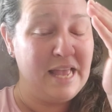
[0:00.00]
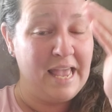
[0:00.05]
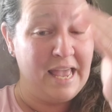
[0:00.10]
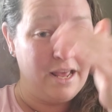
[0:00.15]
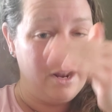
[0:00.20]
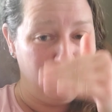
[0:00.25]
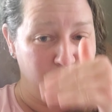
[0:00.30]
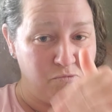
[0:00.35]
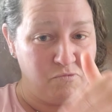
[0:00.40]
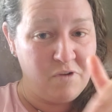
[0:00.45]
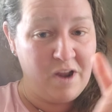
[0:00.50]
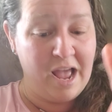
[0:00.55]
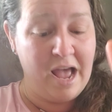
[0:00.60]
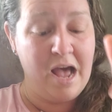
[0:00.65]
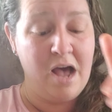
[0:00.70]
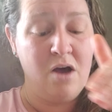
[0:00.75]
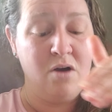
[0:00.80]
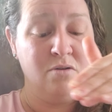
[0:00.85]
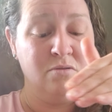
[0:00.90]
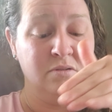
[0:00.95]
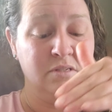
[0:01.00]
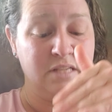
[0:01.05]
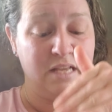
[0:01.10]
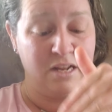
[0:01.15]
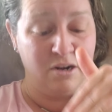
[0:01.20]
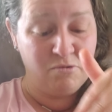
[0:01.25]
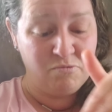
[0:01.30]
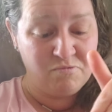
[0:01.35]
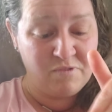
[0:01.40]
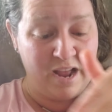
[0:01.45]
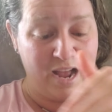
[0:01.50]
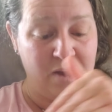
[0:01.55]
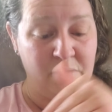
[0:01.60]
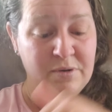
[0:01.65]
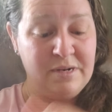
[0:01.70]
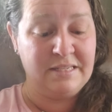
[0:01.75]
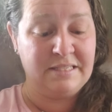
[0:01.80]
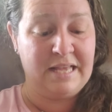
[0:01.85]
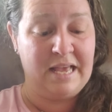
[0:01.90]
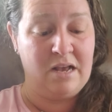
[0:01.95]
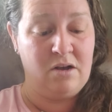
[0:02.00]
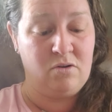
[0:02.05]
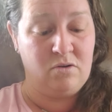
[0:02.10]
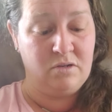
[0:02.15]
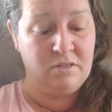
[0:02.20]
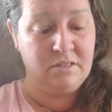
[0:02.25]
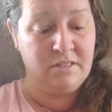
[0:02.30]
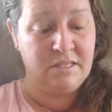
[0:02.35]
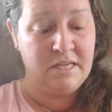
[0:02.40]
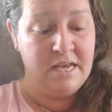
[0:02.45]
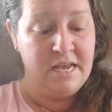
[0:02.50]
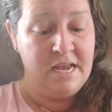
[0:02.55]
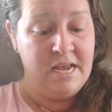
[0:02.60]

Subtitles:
and around and around his ankles.